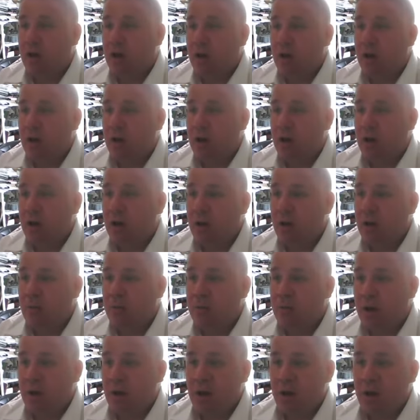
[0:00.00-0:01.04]

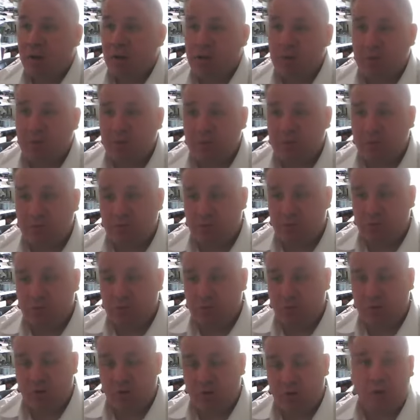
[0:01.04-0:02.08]
And
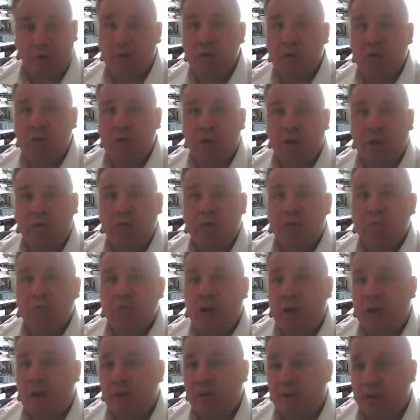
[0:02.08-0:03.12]
there are other channels
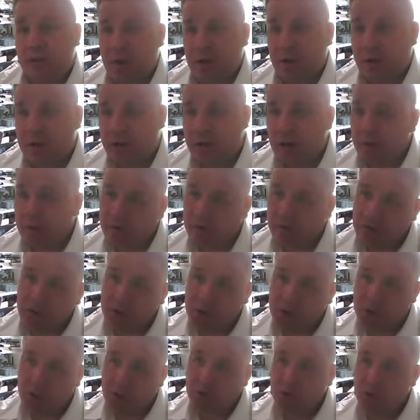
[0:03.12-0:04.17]
about, and you have to
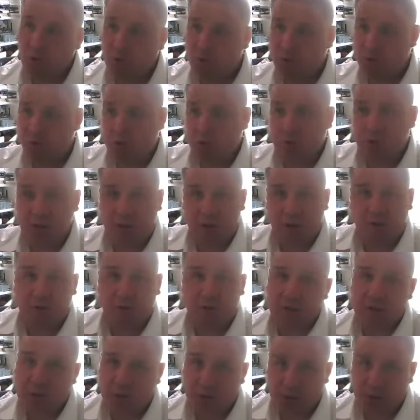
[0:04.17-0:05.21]
discern which are the
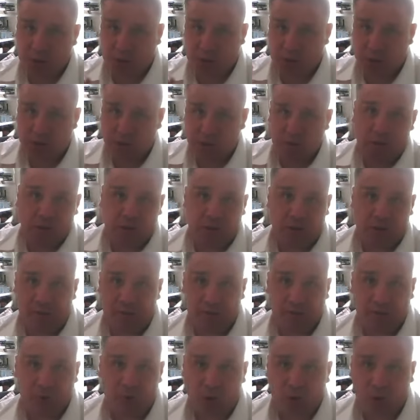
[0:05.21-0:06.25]
atheists, because the atheists have
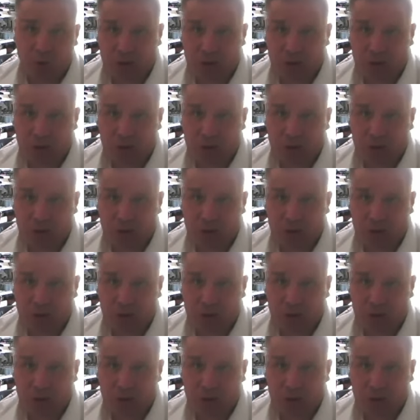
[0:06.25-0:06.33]
4